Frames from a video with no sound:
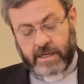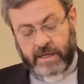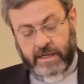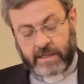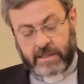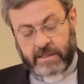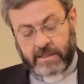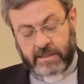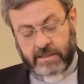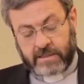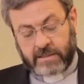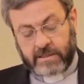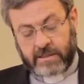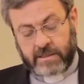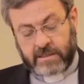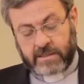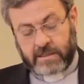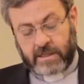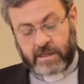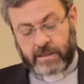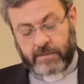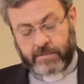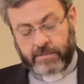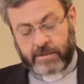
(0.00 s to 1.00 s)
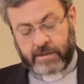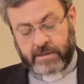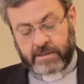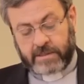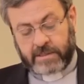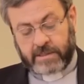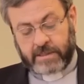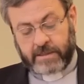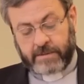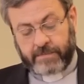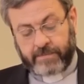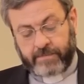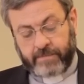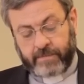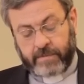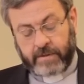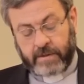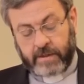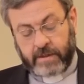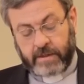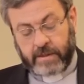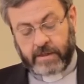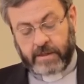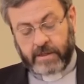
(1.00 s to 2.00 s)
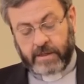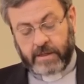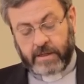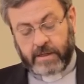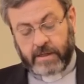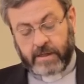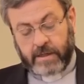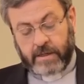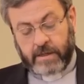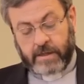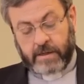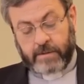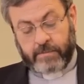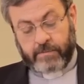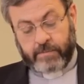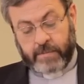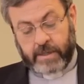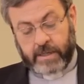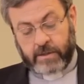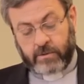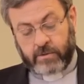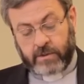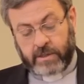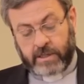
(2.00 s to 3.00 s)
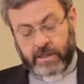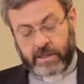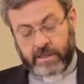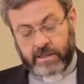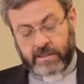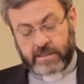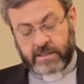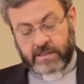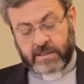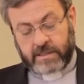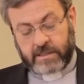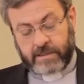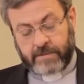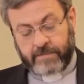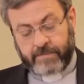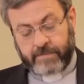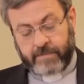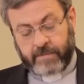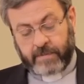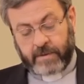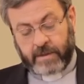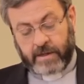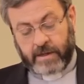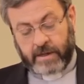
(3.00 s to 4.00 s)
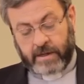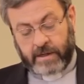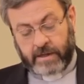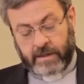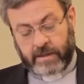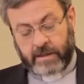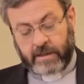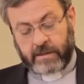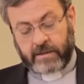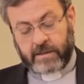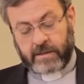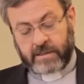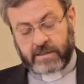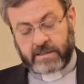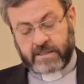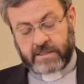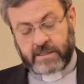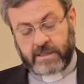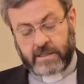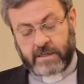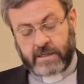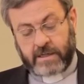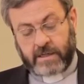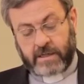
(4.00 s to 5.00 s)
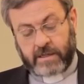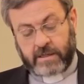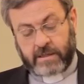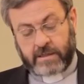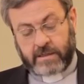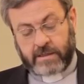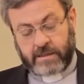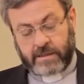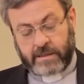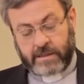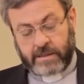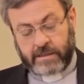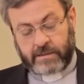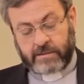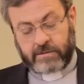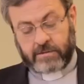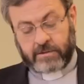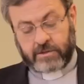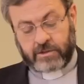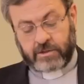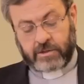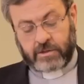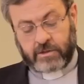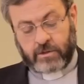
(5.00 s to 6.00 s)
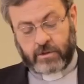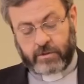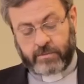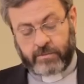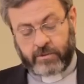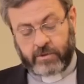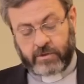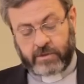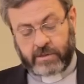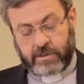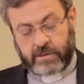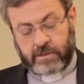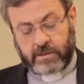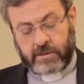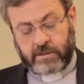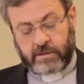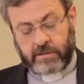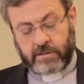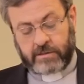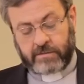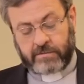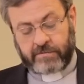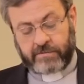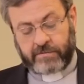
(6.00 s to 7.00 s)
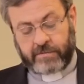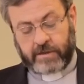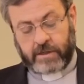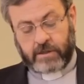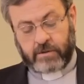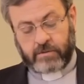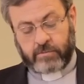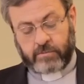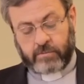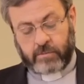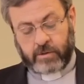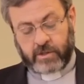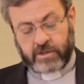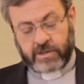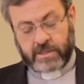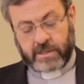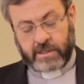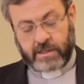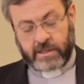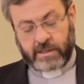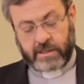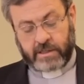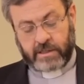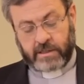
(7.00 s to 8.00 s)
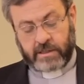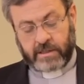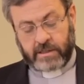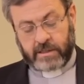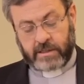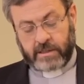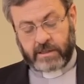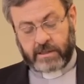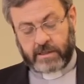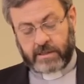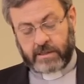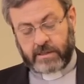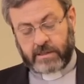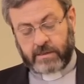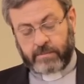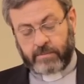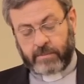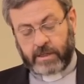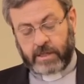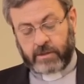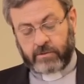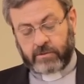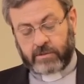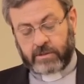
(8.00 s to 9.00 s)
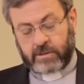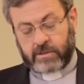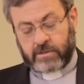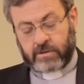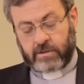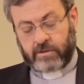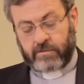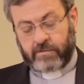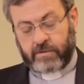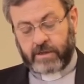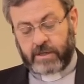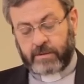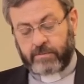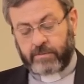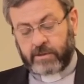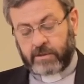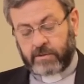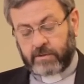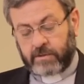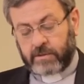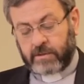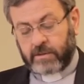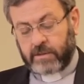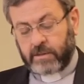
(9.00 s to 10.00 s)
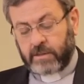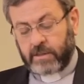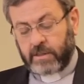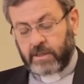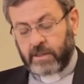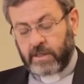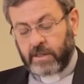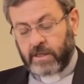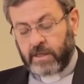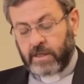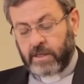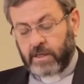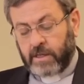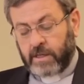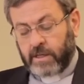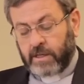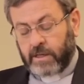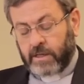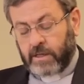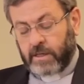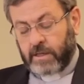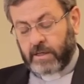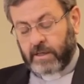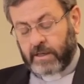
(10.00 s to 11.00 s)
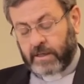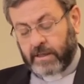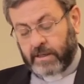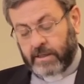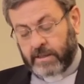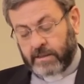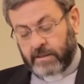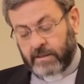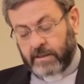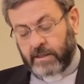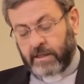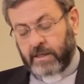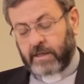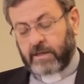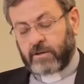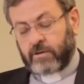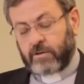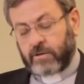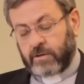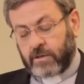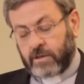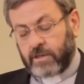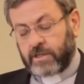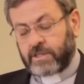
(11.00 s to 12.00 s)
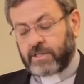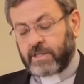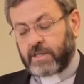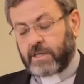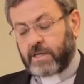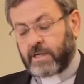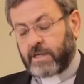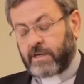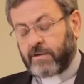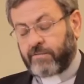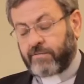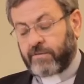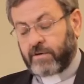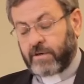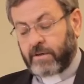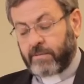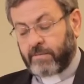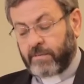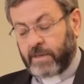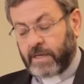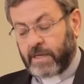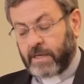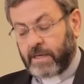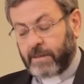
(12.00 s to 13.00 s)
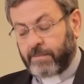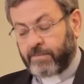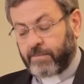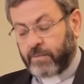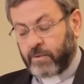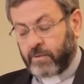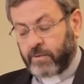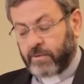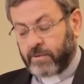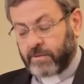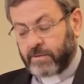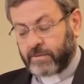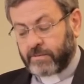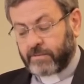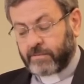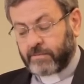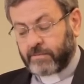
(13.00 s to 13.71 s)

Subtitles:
and his disciples. Maronites, another Syriac liturgy community found mostly in the mountains of Lebanon, and they are originally from Aleppo.